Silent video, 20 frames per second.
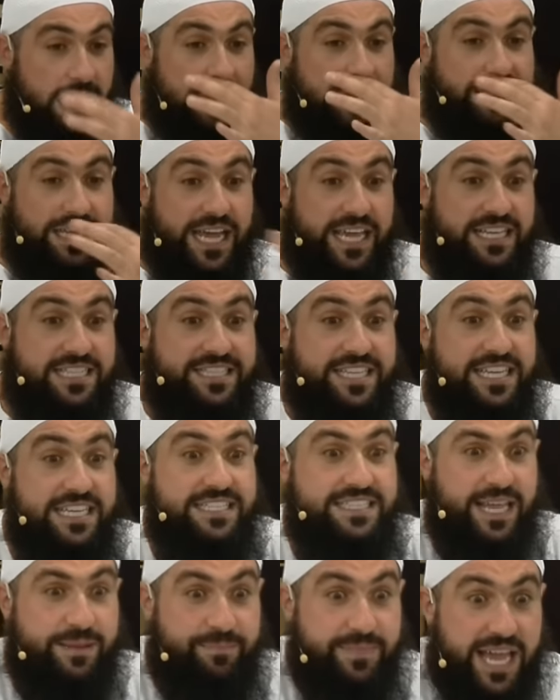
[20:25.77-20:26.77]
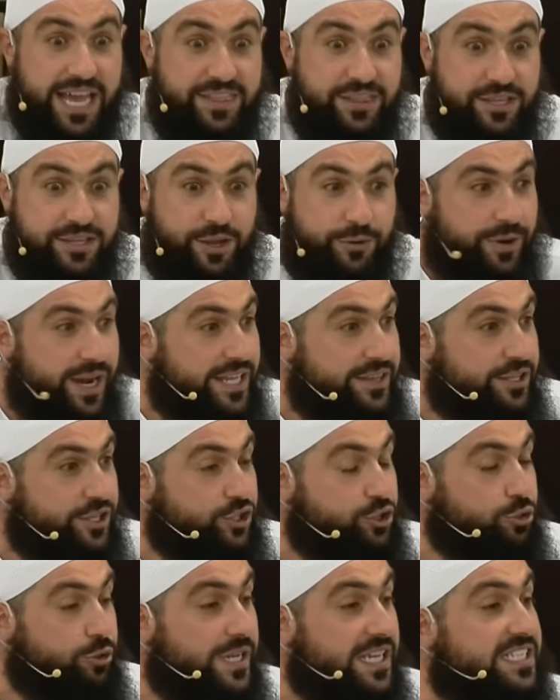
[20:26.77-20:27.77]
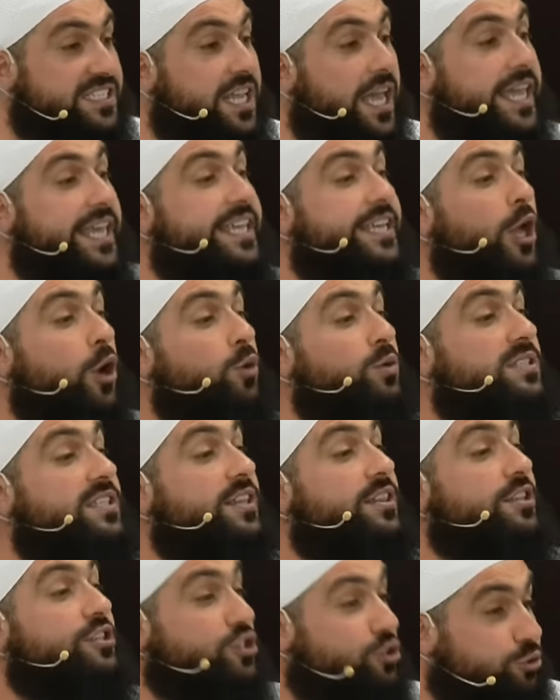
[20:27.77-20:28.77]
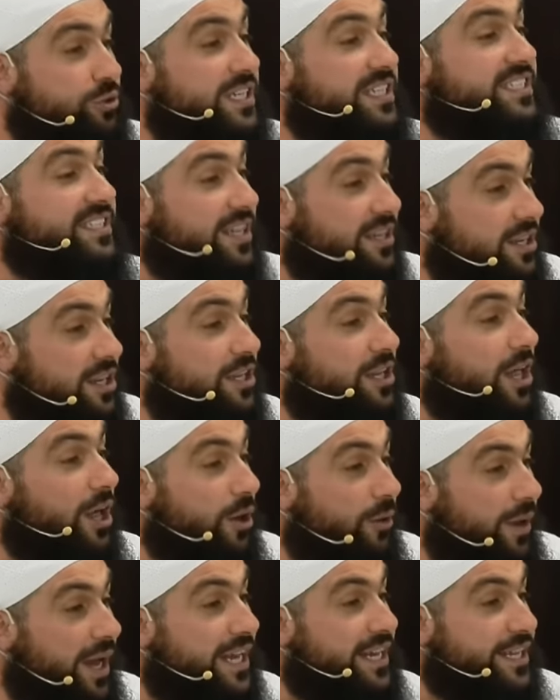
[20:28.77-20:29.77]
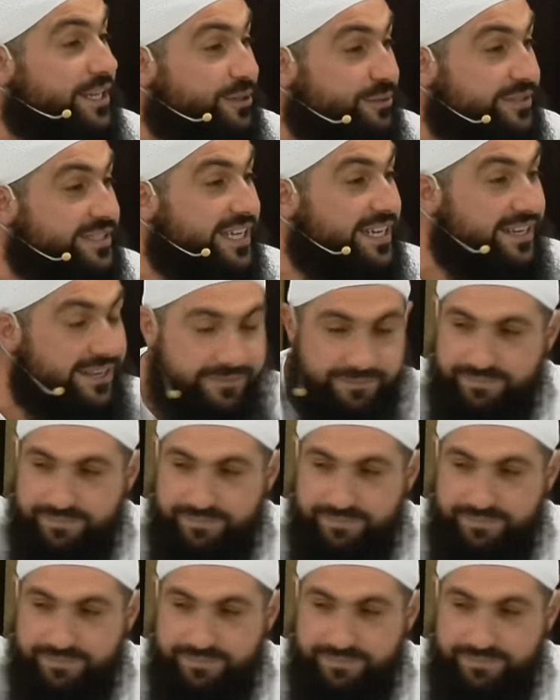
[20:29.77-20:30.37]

So he sees them gathered around the tree, so he goes to the tree, sallallahu alayhi wasallam.